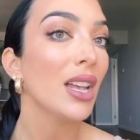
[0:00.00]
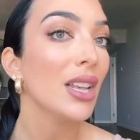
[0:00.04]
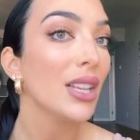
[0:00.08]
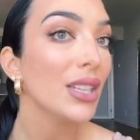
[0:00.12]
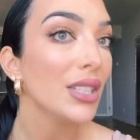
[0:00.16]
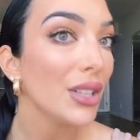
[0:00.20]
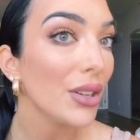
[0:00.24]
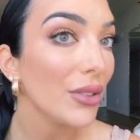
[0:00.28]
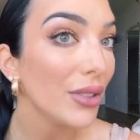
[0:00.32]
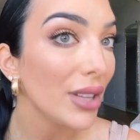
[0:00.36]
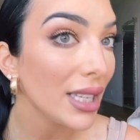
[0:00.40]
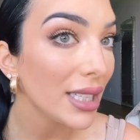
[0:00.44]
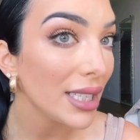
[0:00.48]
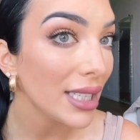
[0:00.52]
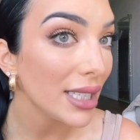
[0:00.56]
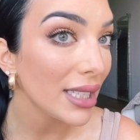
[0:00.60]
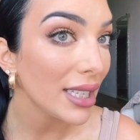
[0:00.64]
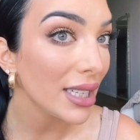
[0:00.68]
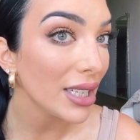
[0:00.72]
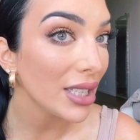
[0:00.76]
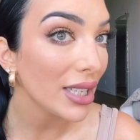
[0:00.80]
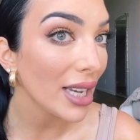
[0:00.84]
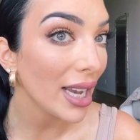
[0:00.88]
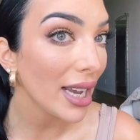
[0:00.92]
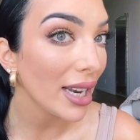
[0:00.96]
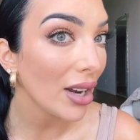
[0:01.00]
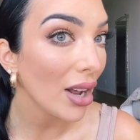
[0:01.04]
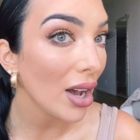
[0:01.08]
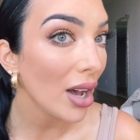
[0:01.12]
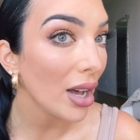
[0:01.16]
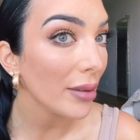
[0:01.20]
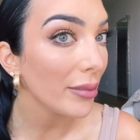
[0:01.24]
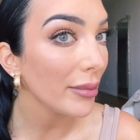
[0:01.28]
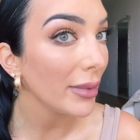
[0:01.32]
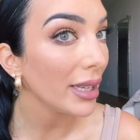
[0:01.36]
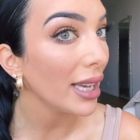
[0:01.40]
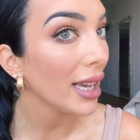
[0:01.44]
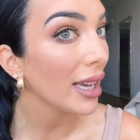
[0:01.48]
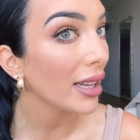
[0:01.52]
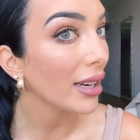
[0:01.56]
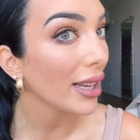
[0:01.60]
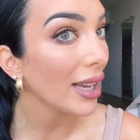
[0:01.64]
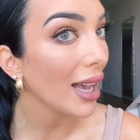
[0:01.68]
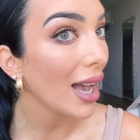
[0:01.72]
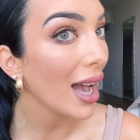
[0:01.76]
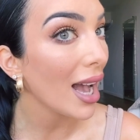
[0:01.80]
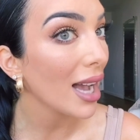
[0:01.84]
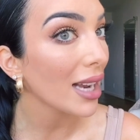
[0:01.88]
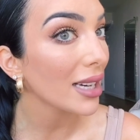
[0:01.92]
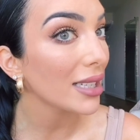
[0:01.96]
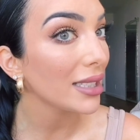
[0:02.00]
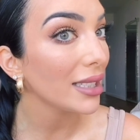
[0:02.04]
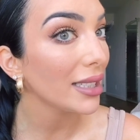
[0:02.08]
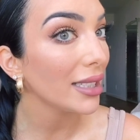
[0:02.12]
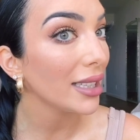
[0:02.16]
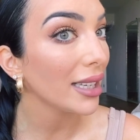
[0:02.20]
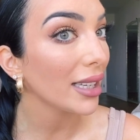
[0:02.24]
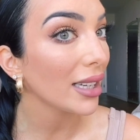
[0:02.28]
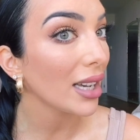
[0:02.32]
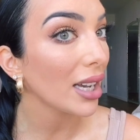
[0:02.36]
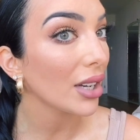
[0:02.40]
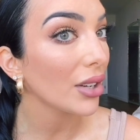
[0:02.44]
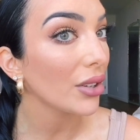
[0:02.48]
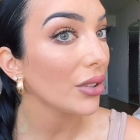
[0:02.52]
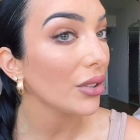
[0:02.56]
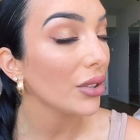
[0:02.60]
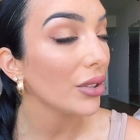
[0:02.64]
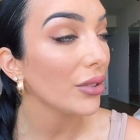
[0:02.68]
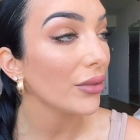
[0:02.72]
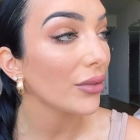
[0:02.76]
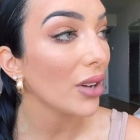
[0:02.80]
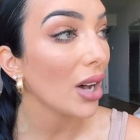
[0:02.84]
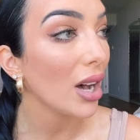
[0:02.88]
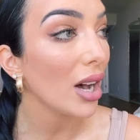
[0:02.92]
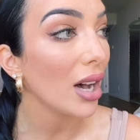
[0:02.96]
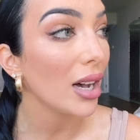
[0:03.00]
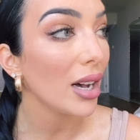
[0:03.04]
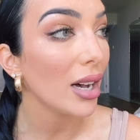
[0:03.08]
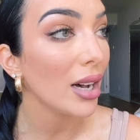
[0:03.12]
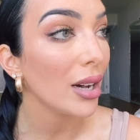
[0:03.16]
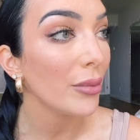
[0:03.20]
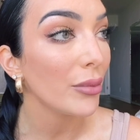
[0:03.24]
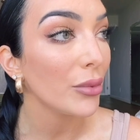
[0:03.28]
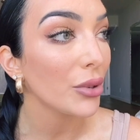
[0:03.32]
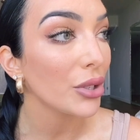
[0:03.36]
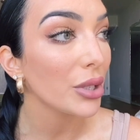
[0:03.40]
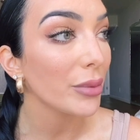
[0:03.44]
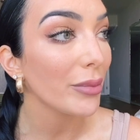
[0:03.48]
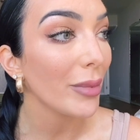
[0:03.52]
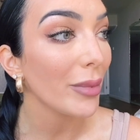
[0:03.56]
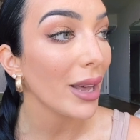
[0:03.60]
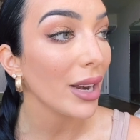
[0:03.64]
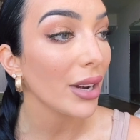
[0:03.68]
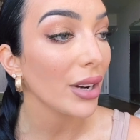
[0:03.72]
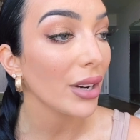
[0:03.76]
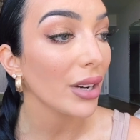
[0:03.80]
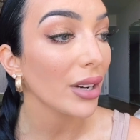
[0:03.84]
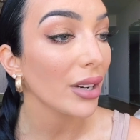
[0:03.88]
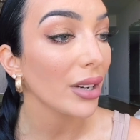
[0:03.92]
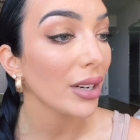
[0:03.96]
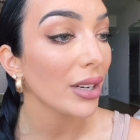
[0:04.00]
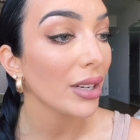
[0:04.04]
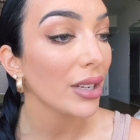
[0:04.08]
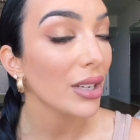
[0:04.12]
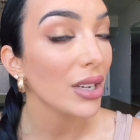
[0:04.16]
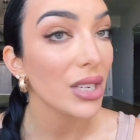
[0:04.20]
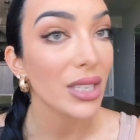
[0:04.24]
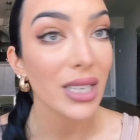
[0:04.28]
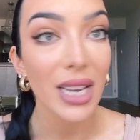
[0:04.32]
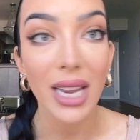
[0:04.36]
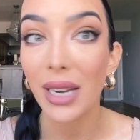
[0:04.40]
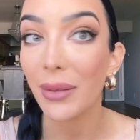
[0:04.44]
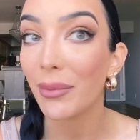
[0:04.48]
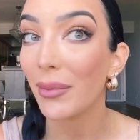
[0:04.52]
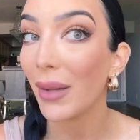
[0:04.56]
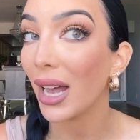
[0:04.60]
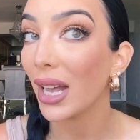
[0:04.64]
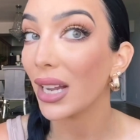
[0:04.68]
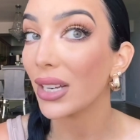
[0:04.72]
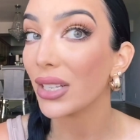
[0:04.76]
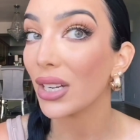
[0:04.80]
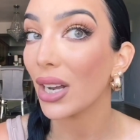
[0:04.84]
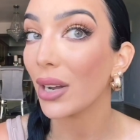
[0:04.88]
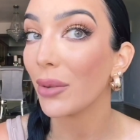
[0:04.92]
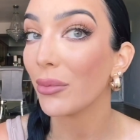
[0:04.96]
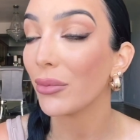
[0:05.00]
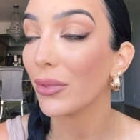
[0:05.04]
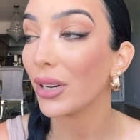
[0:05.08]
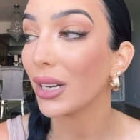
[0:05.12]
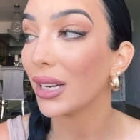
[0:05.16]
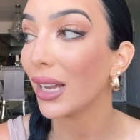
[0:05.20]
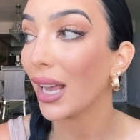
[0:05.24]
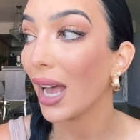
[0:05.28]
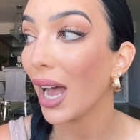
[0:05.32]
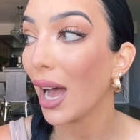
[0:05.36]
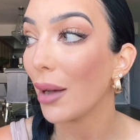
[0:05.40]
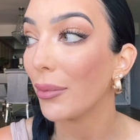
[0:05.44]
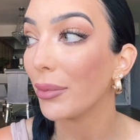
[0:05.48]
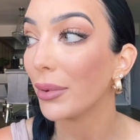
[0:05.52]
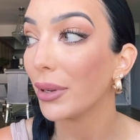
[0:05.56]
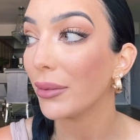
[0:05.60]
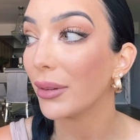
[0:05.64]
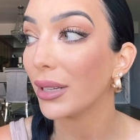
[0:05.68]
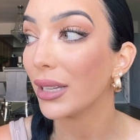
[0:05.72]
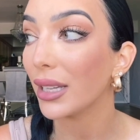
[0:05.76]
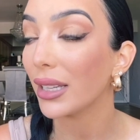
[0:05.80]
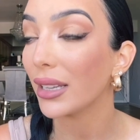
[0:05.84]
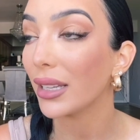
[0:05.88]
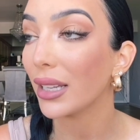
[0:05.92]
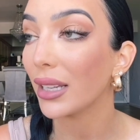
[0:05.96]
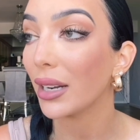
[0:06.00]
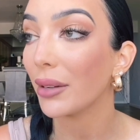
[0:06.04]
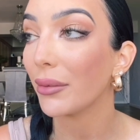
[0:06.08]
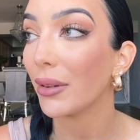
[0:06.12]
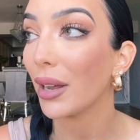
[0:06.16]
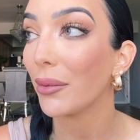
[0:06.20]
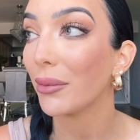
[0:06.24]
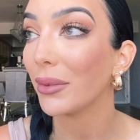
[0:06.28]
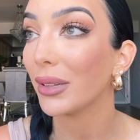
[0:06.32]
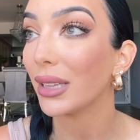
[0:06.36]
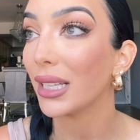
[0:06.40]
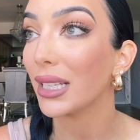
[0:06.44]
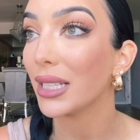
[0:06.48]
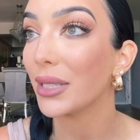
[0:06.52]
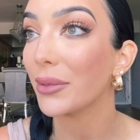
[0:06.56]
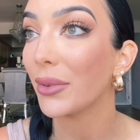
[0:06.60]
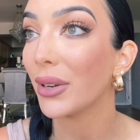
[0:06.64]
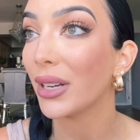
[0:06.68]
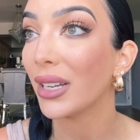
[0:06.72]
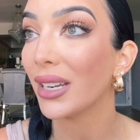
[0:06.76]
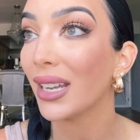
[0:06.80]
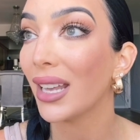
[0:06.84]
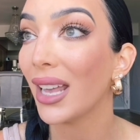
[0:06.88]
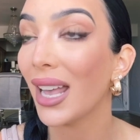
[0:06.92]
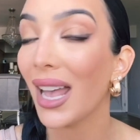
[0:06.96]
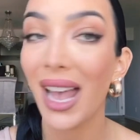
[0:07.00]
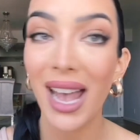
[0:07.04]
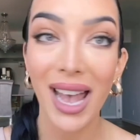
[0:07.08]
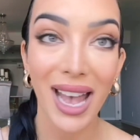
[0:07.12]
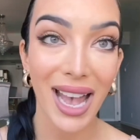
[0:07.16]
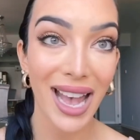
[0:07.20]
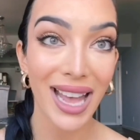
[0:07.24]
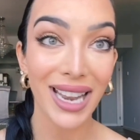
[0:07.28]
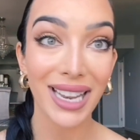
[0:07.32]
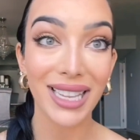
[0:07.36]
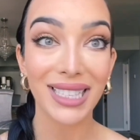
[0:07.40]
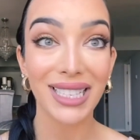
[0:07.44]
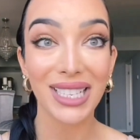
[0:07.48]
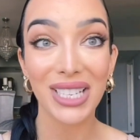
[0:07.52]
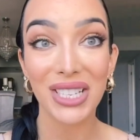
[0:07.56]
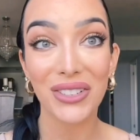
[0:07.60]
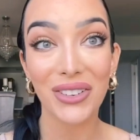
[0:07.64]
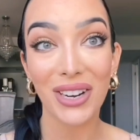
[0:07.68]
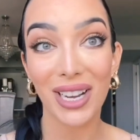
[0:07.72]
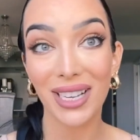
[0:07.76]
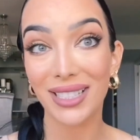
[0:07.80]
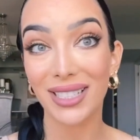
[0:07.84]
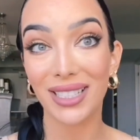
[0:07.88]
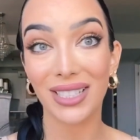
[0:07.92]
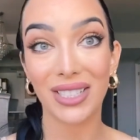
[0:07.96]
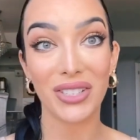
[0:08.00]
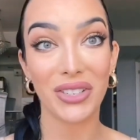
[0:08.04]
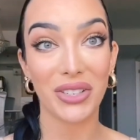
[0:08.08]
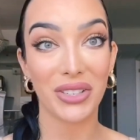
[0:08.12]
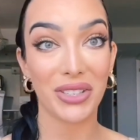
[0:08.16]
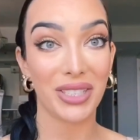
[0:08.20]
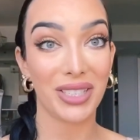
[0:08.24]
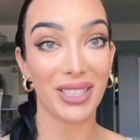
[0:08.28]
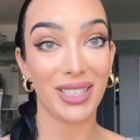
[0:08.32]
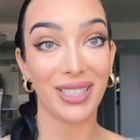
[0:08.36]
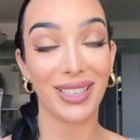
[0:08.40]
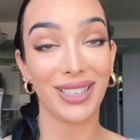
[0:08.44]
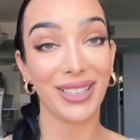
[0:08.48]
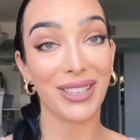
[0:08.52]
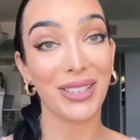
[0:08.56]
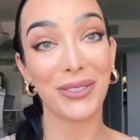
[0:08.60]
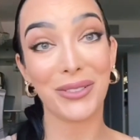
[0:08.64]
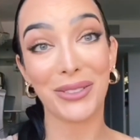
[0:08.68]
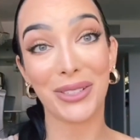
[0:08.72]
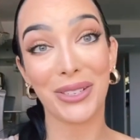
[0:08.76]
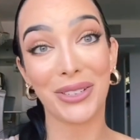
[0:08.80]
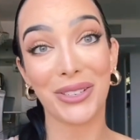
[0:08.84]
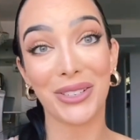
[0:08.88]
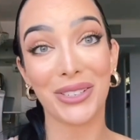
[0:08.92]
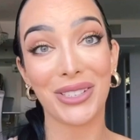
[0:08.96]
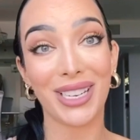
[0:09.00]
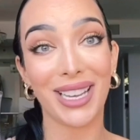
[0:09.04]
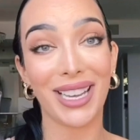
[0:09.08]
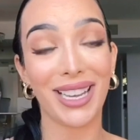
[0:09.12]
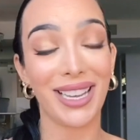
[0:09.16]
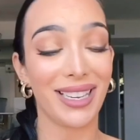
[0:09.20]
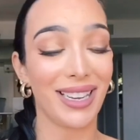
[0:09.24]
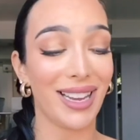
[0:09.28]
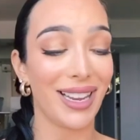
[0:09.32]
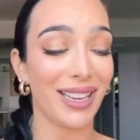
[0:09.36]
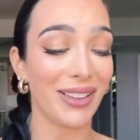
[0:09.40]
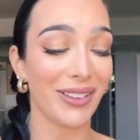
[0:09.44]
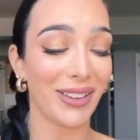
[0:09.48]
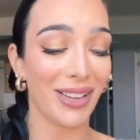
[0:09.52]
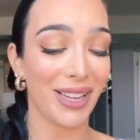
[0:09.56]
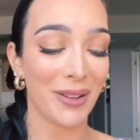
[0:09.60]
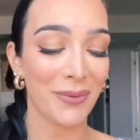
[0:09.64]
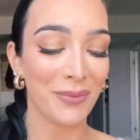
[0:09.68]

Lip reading: So this is the shade on me, and I actually think I couldn't have got a much better shade match. I'm really happy with it that I went with this one, and it's interesting just to use her shade anyway.